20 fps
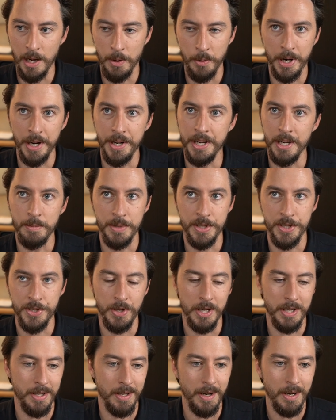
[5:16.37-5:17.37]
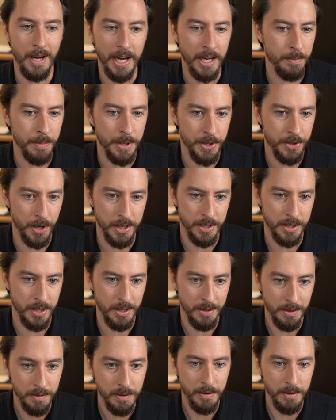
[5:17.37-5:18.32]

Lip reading: want to demonstrate that I can be trusted.